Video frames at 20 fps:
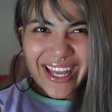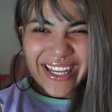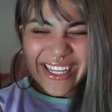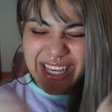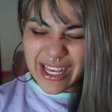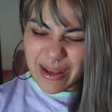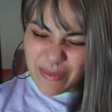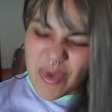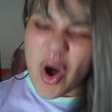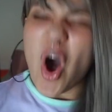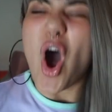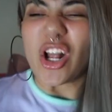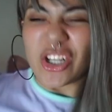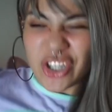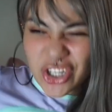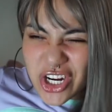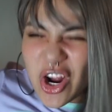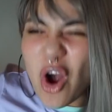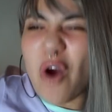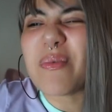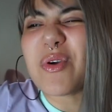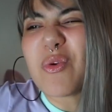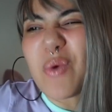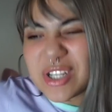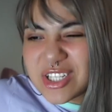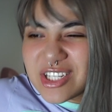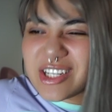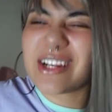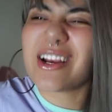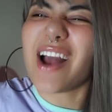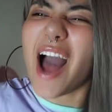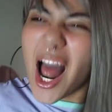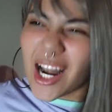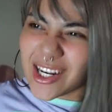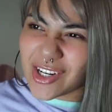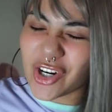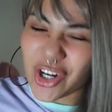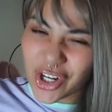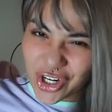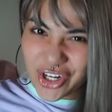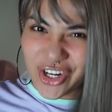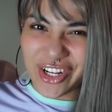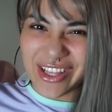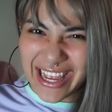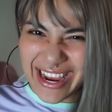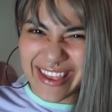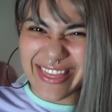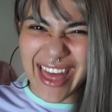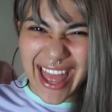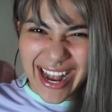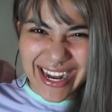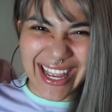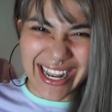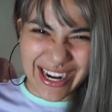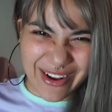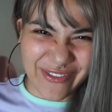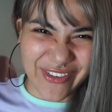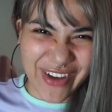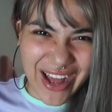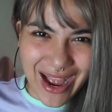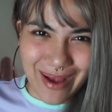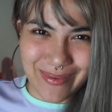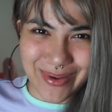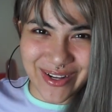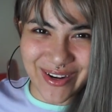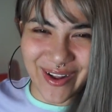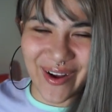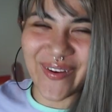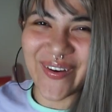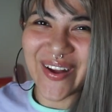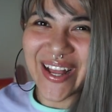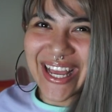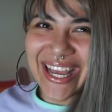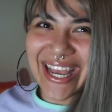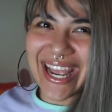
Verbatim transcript: come on, show me what you got, girl, like that kind of vibe, you know?